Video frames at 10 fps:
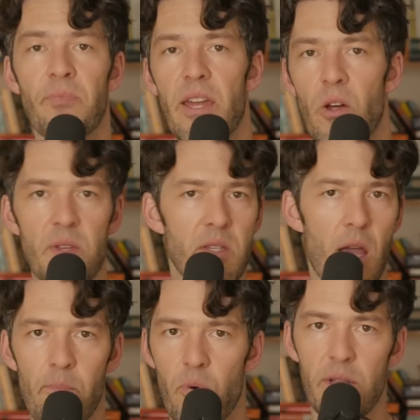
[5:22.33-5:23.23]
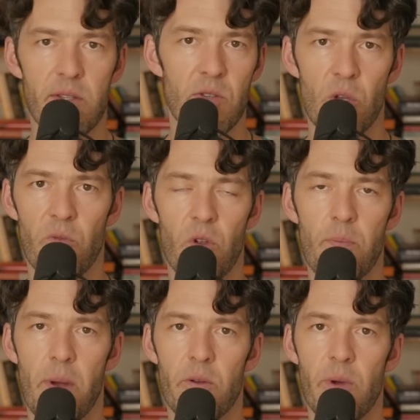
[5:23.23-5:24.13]
And all these cut points and so
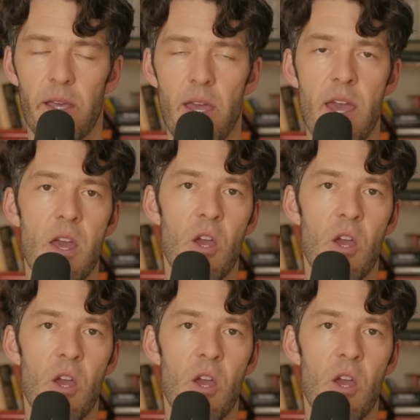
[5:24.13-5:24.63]
forth, by the way,